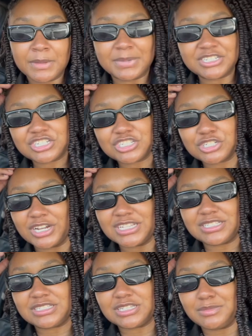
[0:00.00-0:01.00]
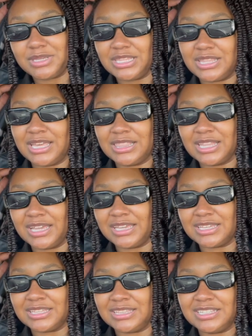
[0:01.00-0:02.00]
But it's just crazy to me that like
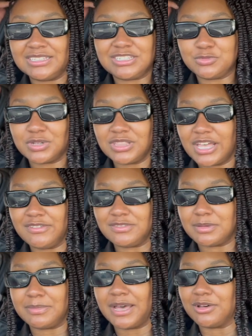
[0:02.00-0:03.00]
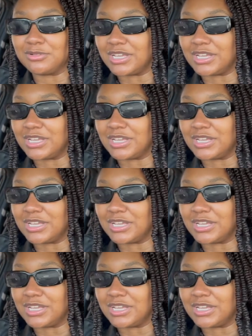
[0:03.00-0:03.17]
this is what life's about.